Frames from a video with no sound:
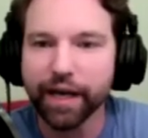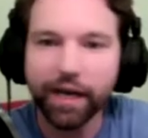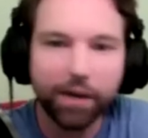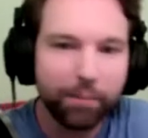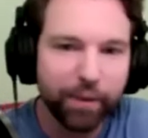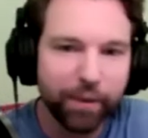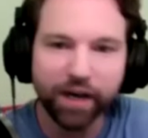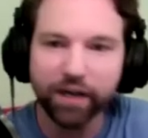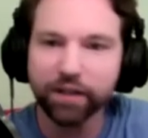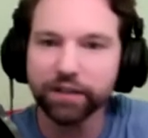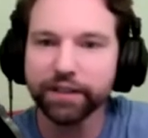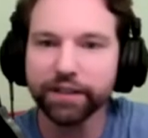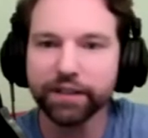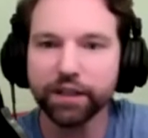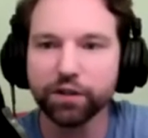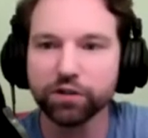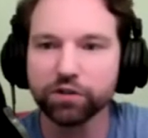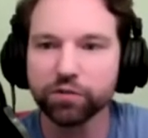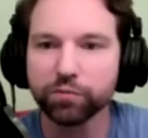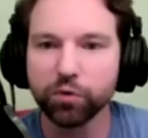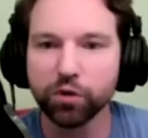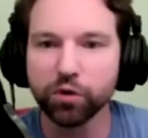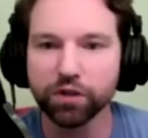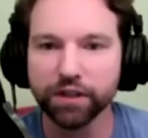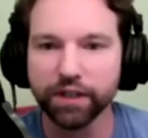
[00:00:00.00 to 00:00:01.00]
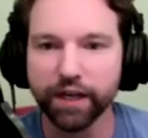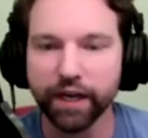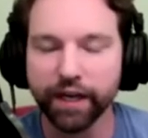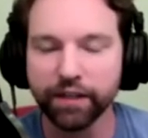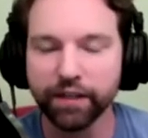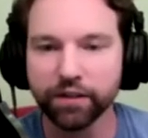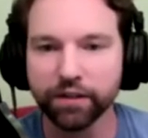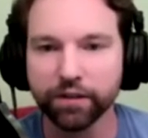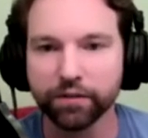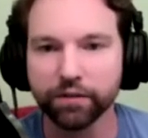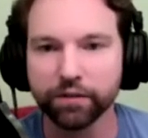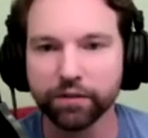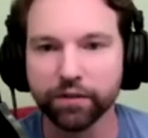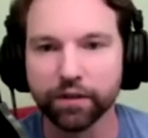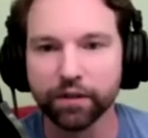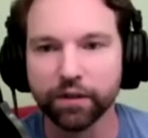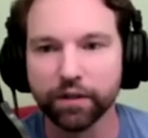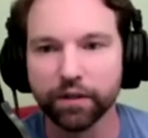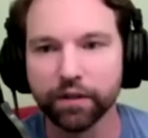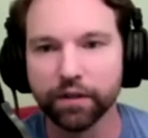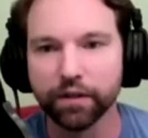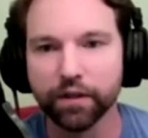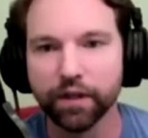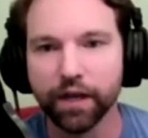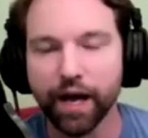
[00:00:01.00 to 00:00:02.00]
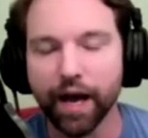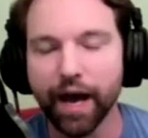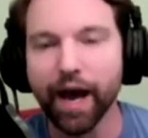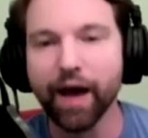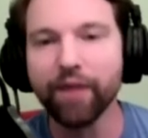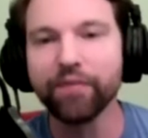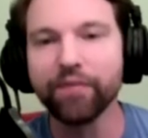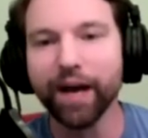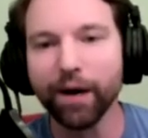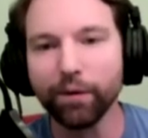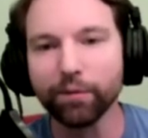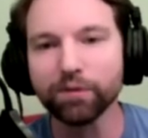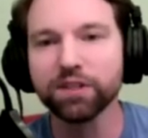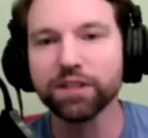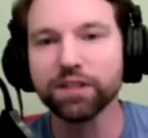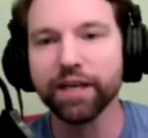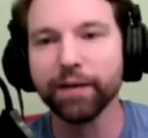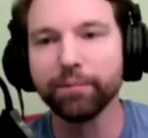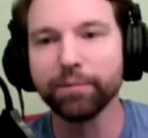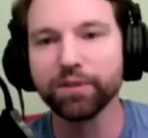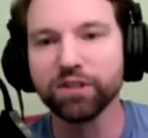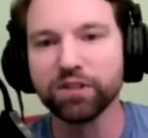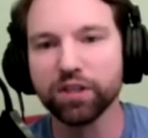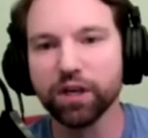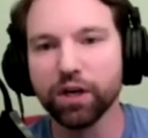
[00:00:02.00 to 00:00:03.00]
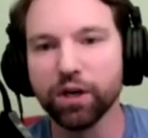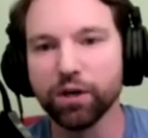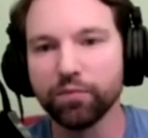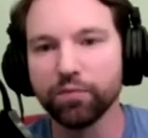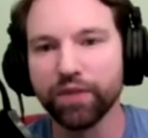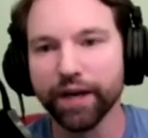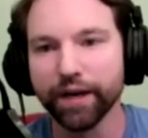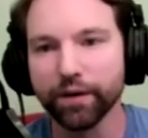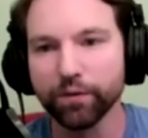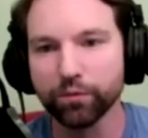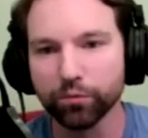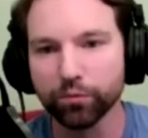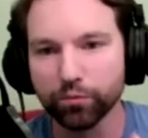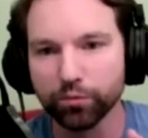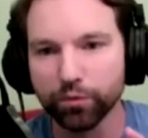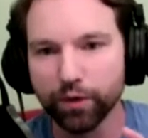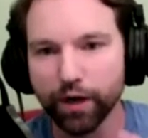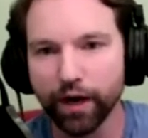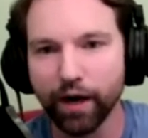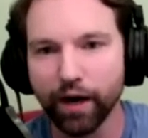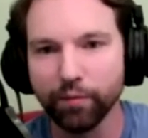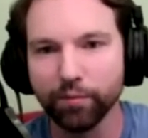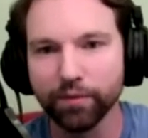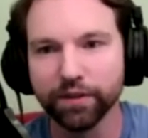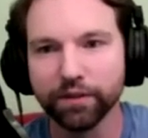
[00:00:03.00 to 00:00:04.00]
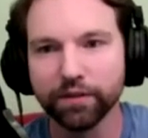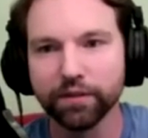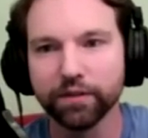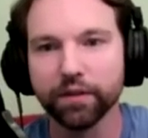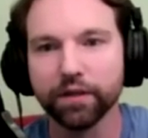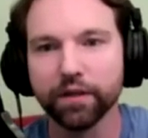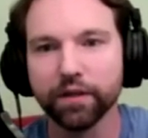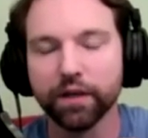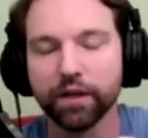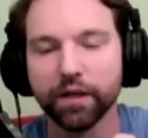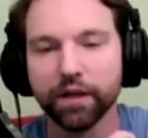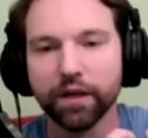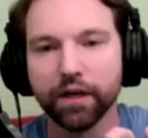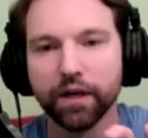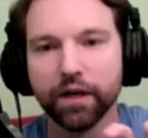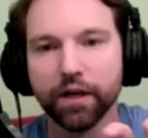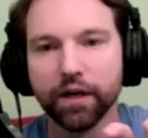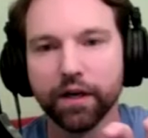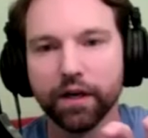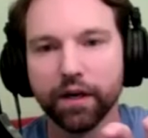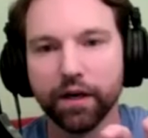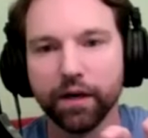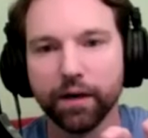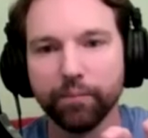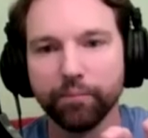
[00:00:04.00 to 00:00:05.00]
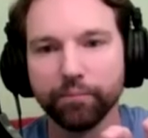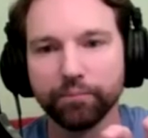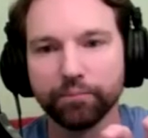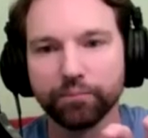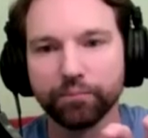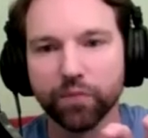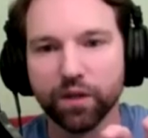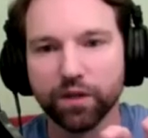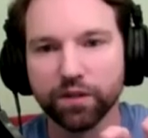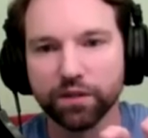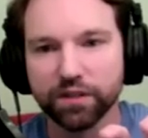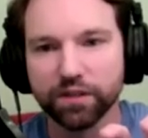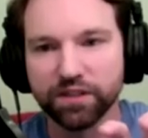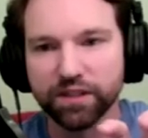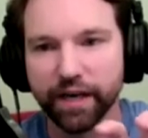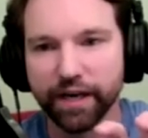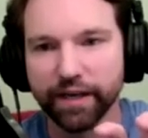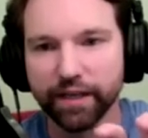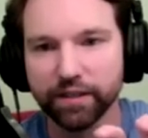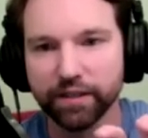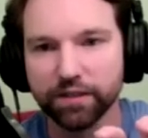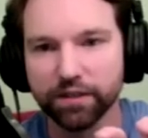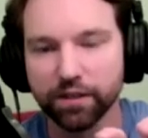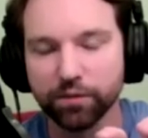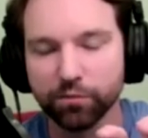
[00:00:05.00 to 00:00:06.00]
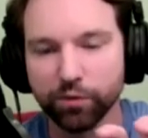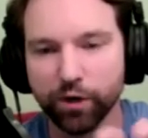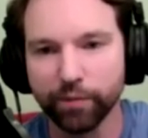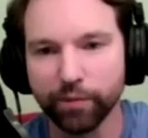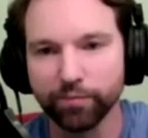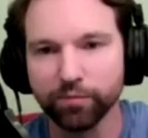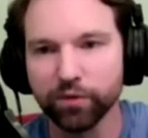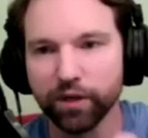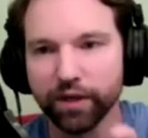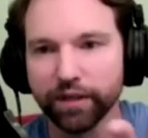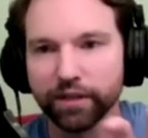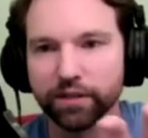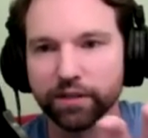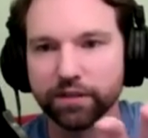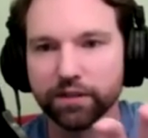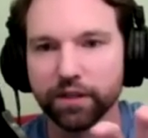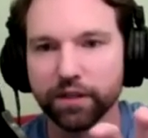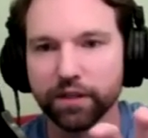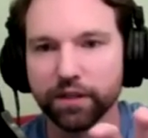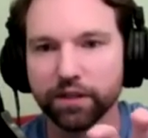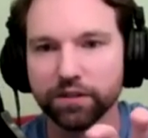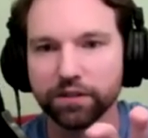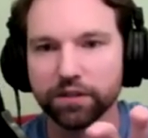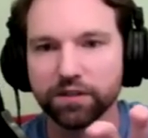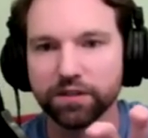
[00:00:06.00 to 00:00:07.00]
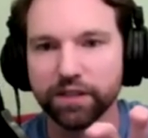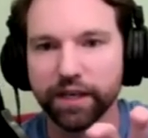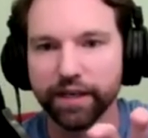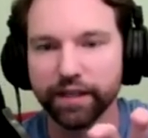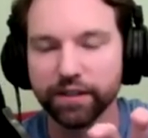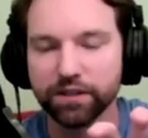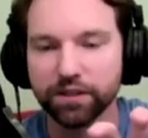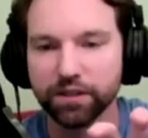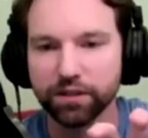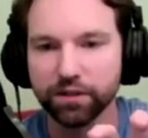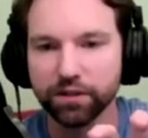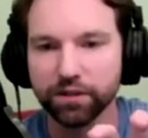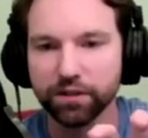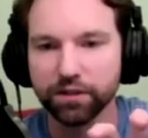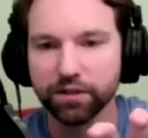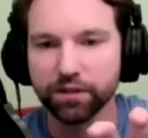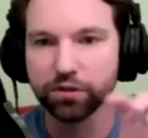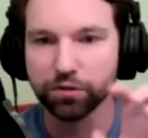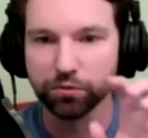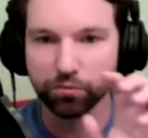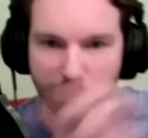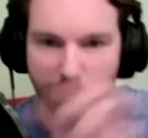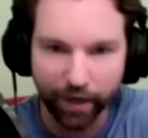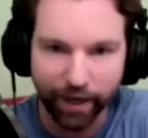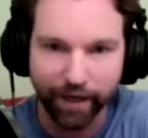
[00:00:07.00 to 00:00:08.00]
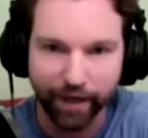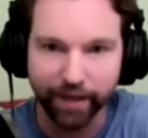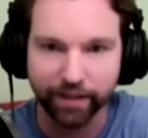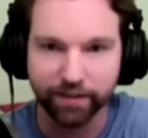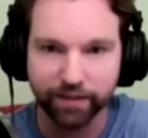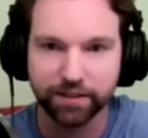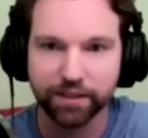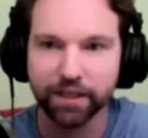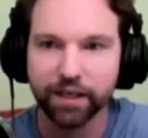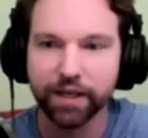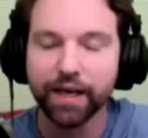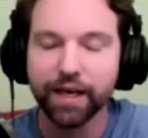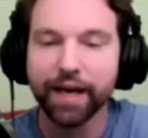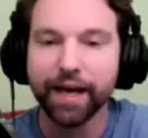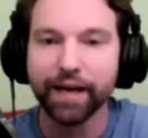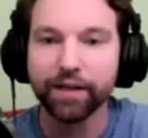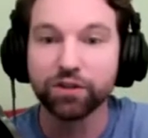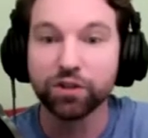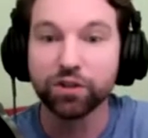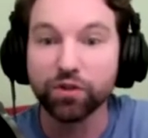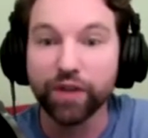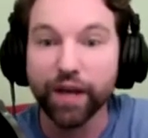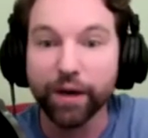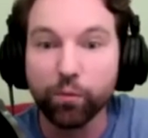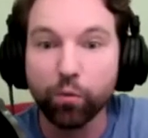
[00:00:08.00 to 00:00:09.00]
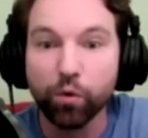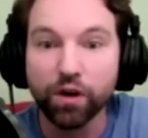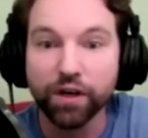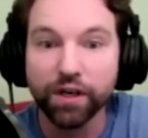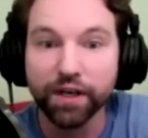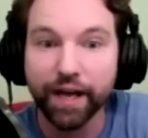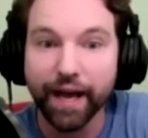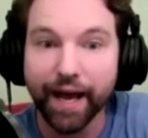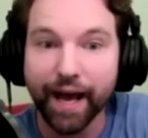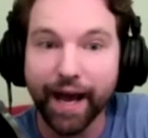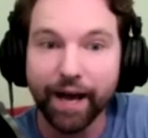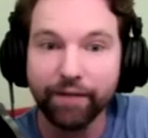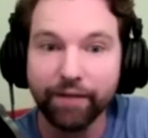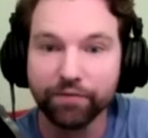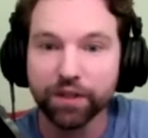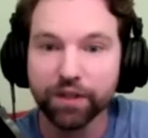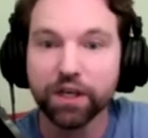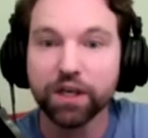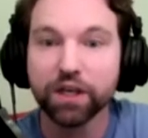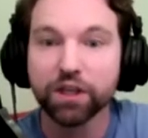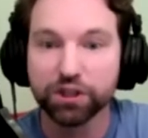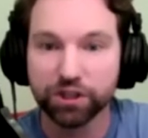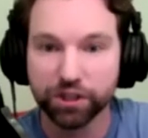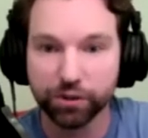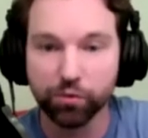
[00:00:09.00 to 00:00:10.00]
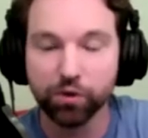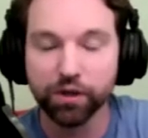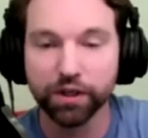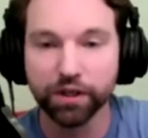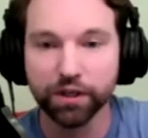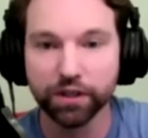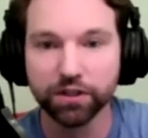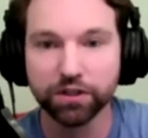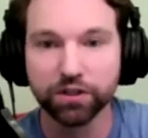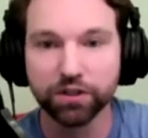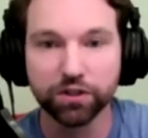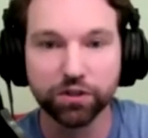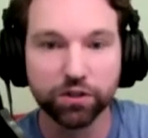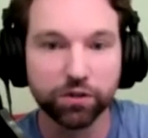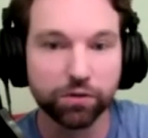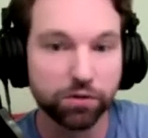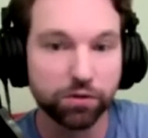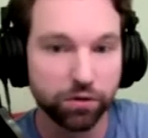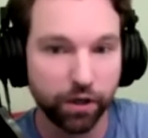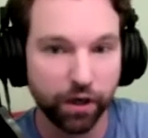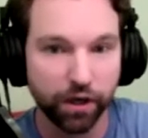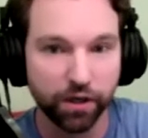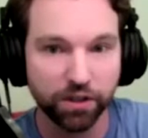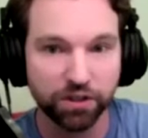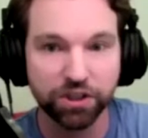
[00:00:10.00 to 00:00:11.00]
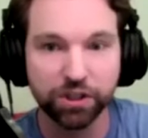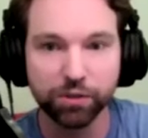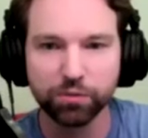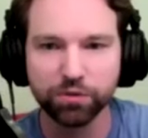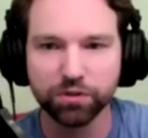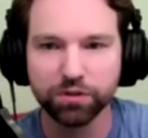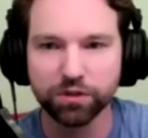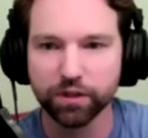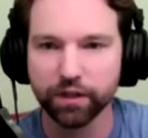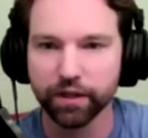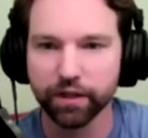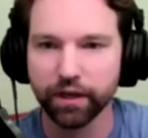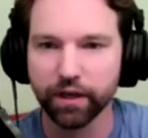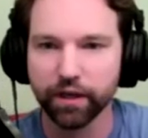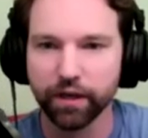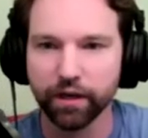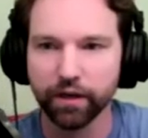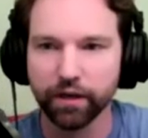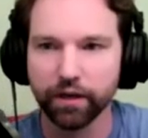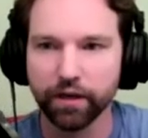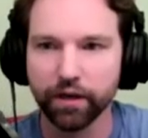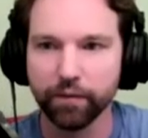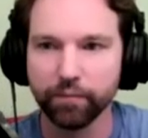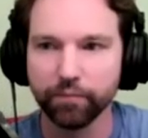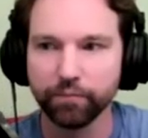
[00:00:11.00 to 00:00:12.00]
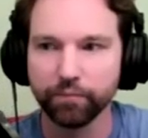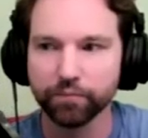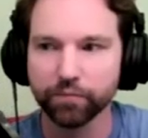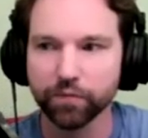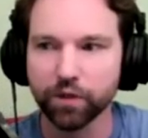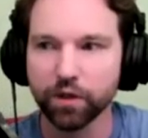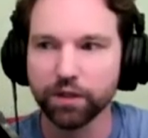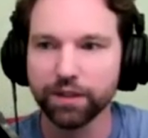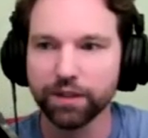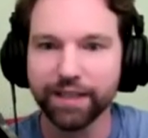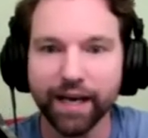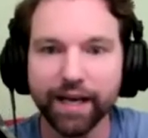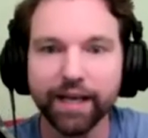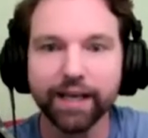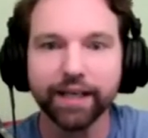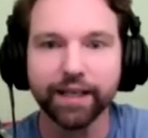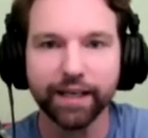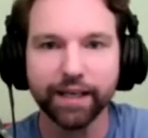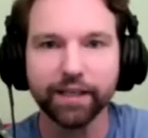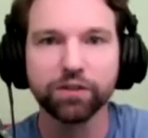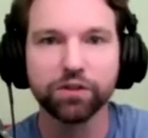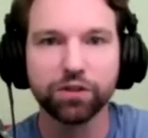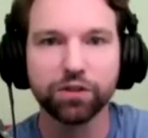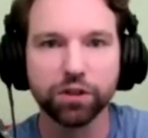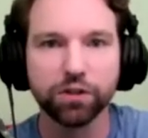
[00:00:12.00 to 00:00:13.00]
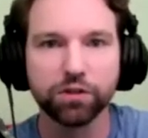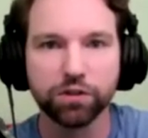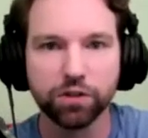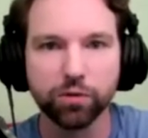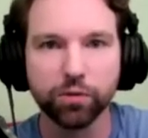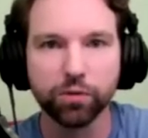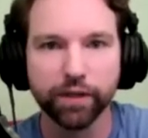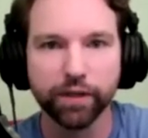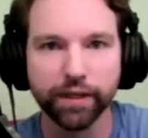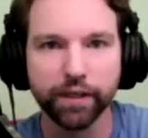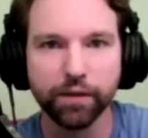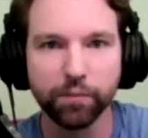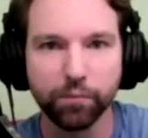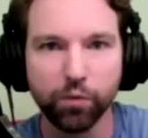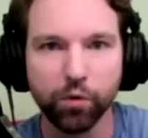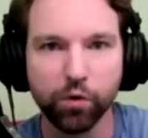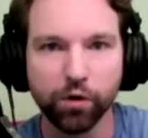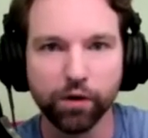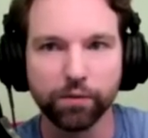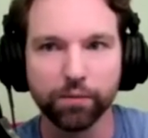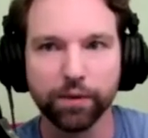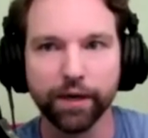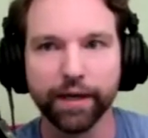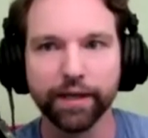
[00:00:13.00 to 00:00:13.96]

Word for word: He apparently oh knows gosh. more than I do. Right. Exactly. And that was the episode that Robin um, decided to, Robin Wright uh, decided to direct. Oh, shit. she wanted us uh, she was uh, uh, um, getting into doing it more,